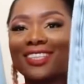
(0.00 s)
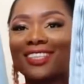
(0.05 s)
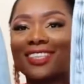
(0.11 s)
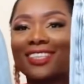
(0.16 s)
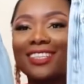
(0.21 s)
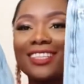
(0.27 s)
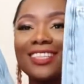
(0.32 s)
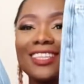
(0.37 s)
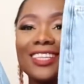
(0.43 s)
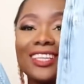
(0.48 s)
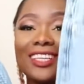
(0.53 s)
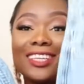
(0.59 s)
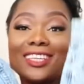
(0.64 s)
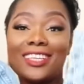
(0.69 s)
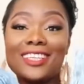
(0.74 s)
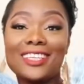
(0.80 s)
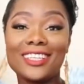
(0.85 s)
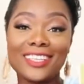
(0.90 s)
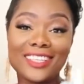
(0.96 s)
a
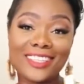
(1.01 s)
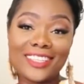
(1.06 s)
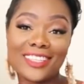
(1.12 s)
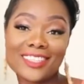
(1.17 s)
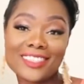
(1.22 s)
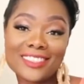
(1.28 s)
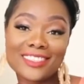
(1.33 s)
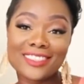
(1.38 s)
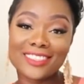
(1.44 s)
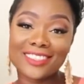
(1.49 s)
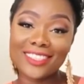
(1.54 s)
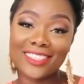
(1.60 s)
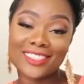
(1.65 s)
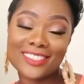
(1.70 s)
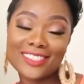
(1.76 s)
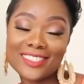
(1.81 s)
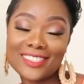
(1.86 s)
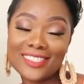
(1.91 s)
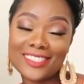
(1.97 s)
Canadian
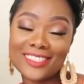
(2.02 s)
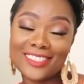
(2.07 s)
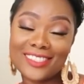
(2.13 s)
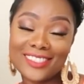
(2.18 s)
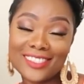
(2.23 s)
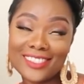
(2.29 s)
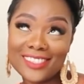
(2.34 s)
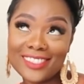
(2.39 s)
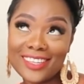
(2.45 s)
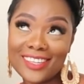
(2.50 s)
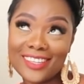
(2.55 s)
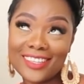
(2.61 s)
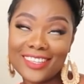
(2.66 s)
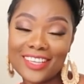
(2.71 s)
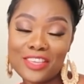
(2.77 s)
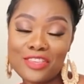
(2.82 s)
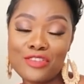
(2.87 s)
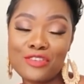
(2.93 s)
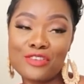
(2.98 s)
tuxedo look,
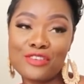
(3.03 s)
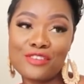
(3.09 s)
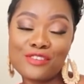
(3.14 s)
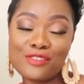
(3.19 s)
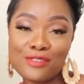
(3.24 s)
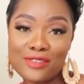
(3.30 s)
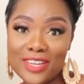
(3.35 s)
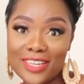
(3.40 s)
and you know